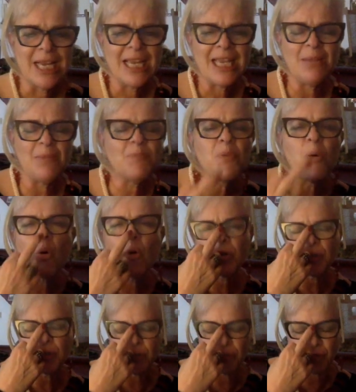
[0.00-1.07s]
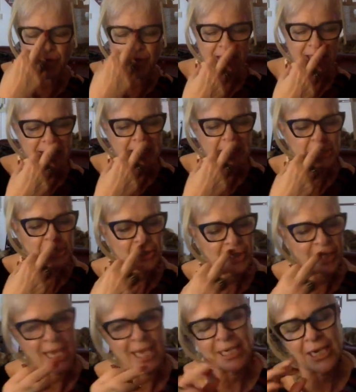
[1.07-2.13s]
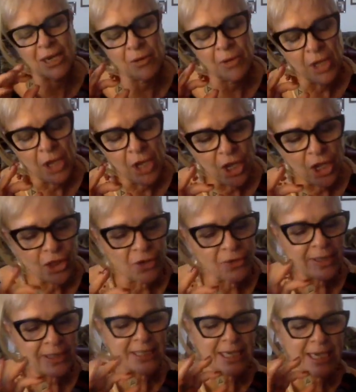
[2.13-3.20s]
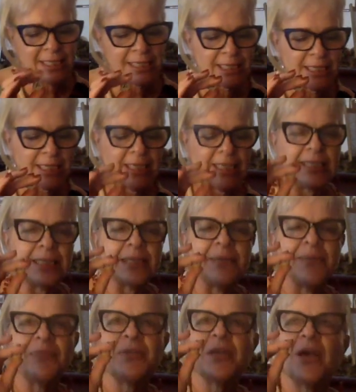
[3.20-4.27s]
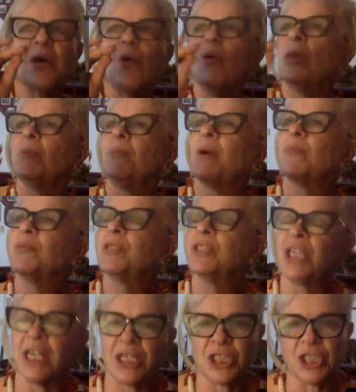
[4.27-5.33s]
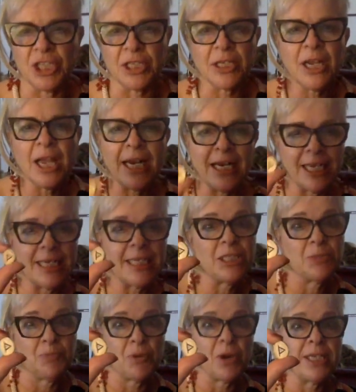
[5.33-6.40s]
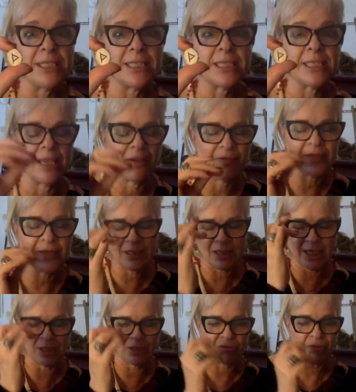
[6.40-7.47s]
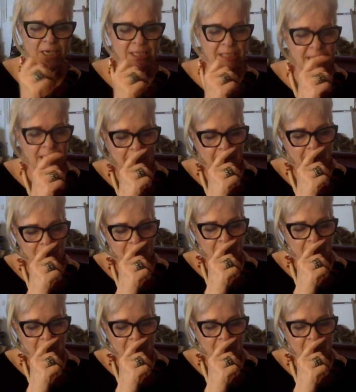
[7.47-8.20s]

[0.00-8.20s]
important for us to look at? Now, Thurisaz is all about protection and in his bright stave it's it's right side up